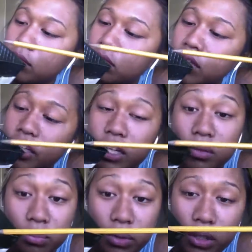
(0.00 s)
they're
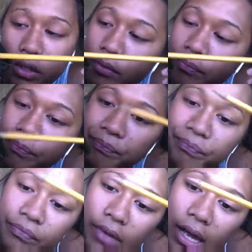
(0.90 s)
getting bigger.
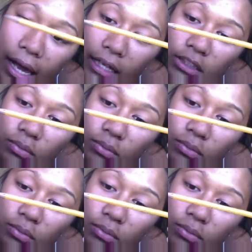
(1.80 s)
As